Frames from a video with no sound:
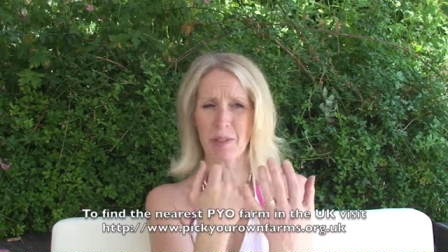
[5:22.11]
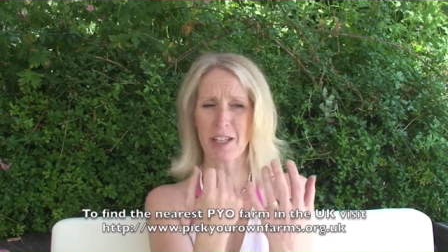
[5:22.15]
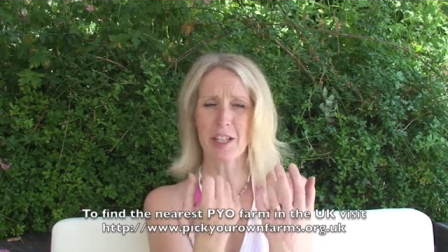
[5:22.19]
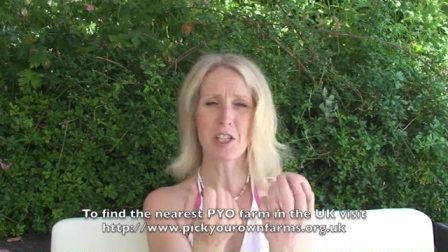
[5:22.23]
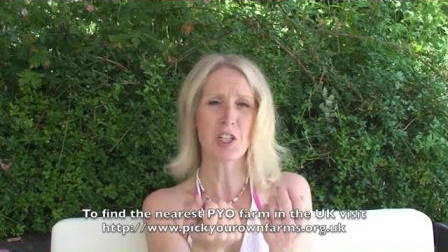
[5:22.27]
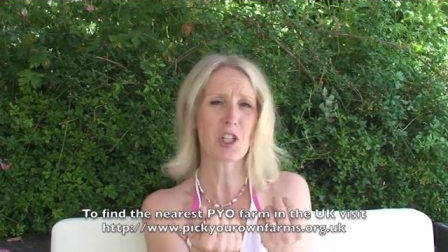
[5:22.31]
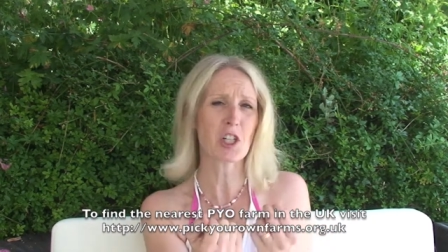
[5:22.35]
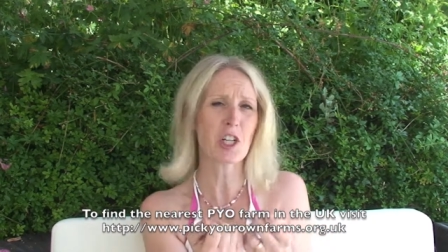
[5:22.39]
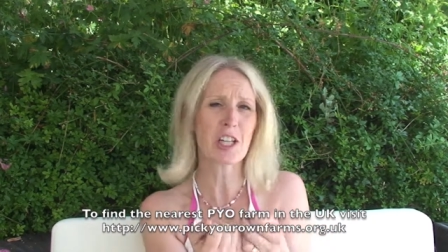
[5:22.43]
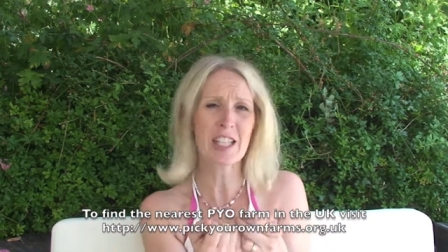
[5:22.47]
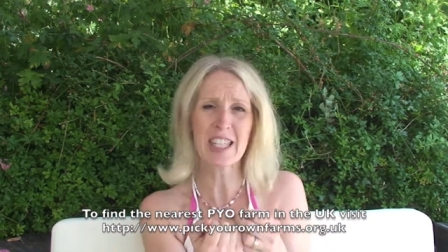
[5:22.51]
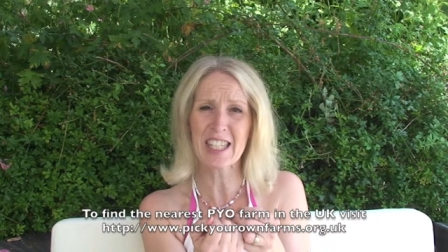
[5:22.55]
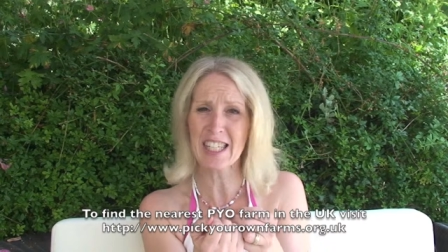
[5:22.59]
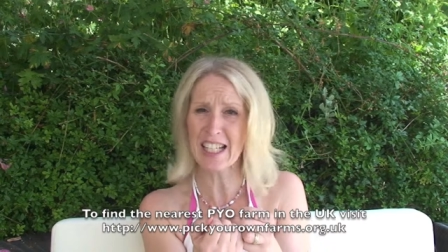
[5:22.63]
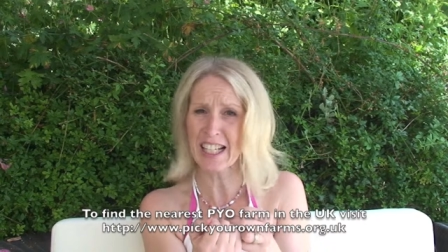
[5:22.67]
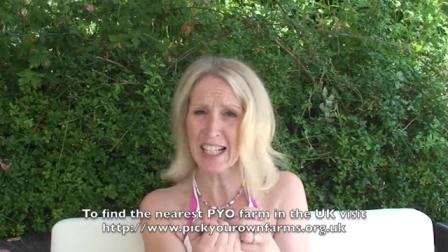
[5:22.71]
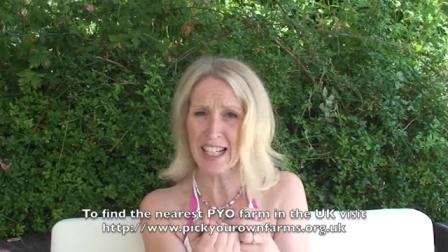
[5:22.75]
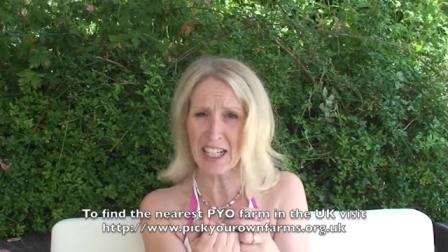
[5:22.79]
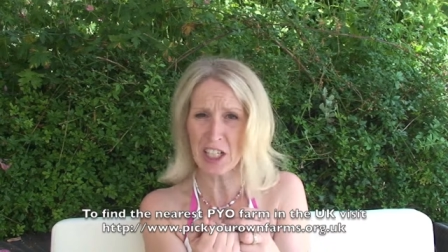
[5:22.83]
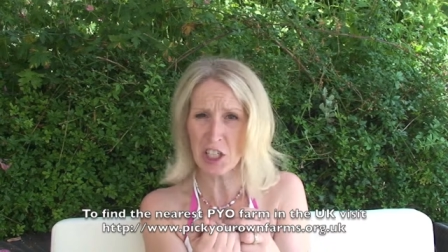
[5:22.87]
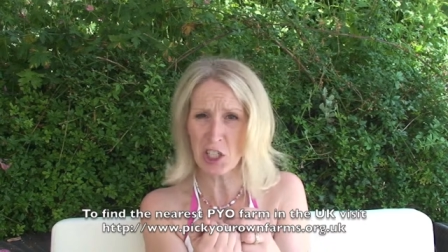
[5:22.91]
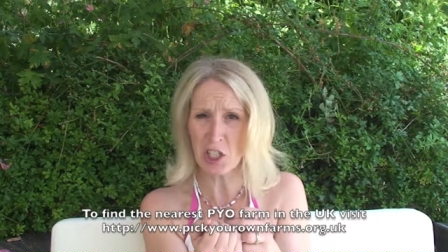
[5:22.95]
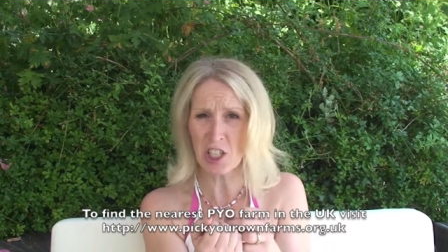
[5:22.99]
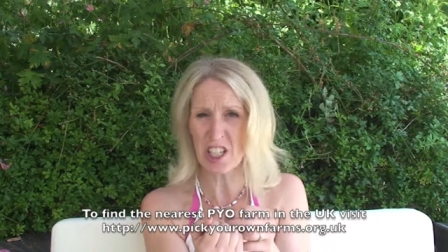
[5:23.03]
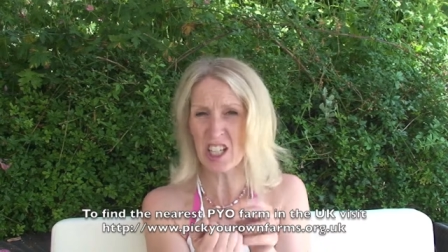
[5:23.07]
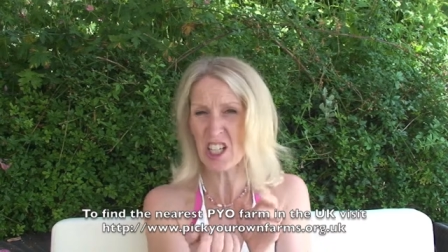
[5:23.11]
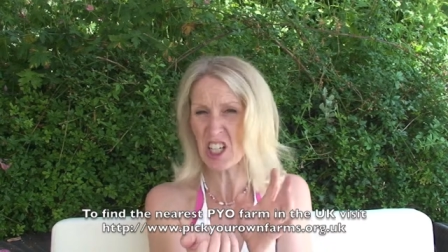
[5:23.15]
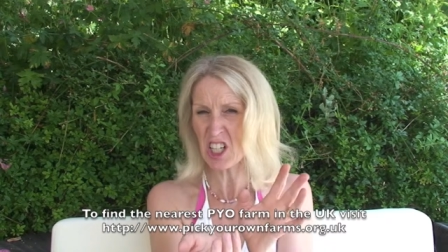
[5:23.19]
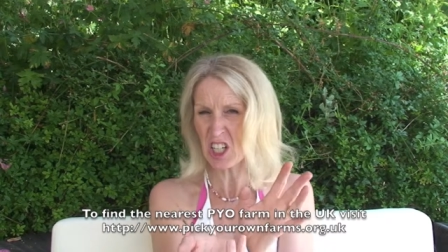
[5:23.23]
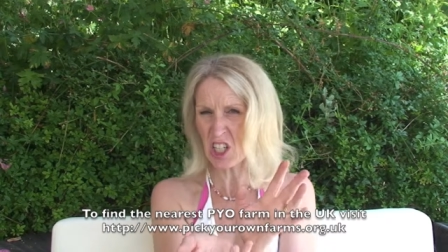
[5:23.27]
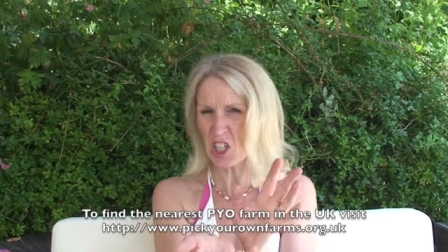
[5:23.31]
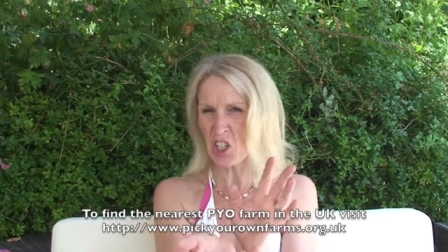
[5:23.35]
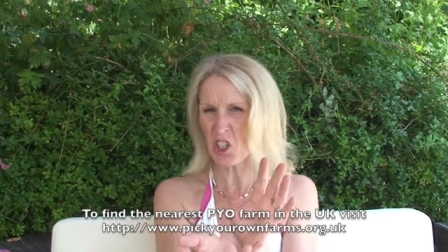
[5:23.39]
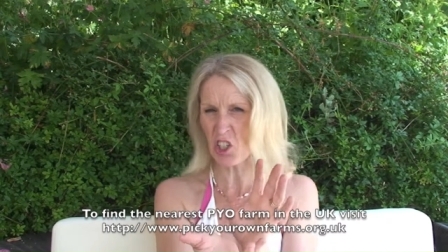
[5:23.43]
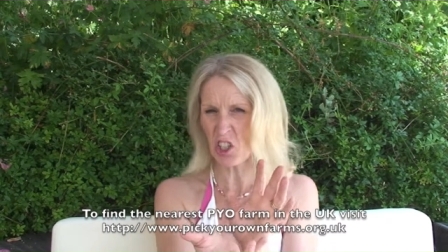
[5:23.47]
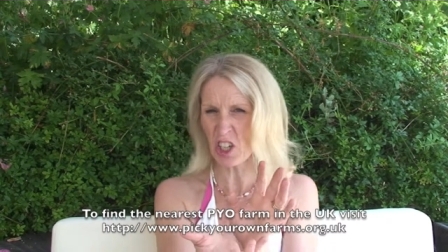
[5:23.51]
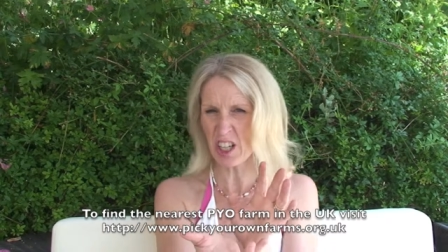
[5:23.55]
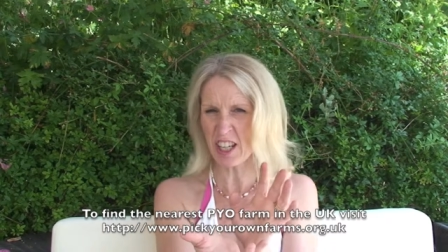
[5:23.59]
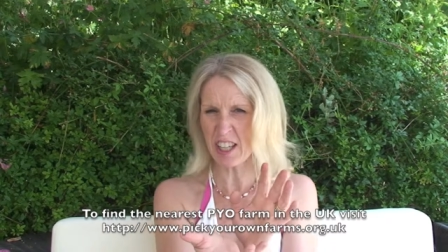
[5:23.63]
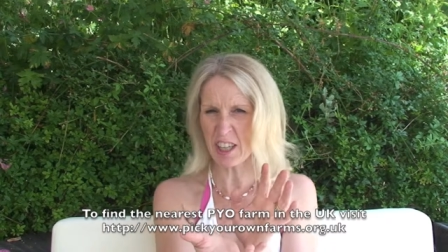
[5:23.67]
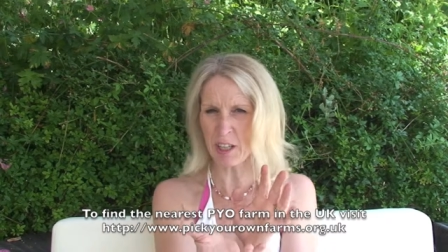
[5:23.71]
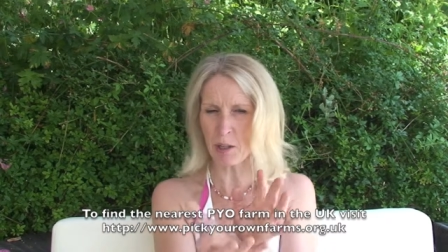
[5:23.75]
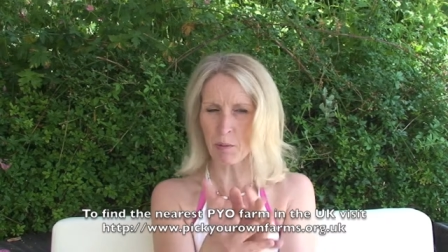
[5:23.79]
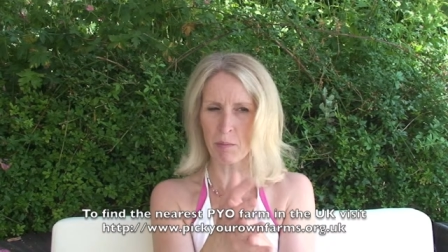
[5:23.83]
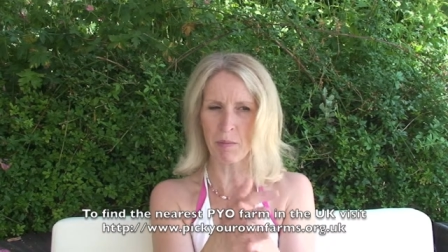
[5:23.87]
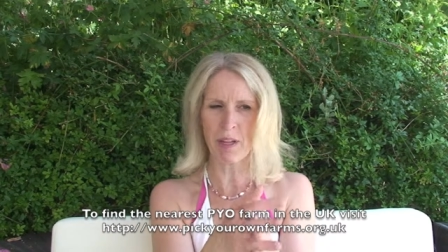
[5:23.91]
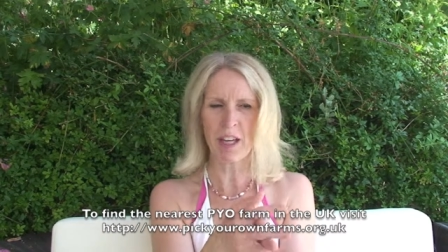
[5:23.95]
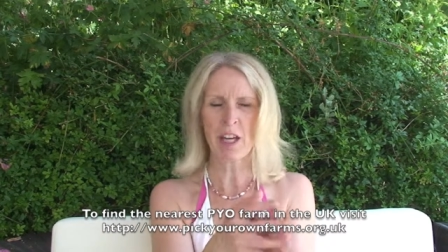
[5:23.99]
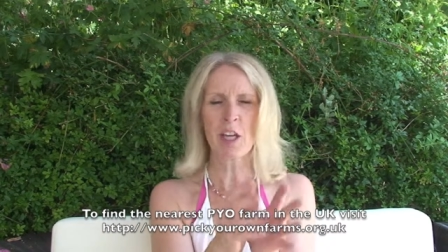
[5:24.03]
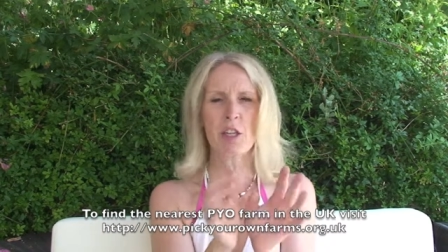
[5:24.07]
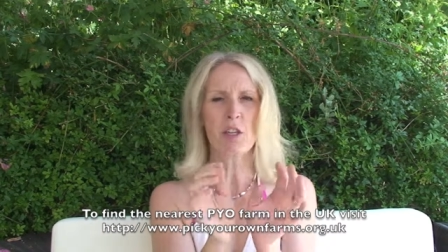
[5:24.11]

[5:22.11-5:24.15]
They're just delicious, you should try them.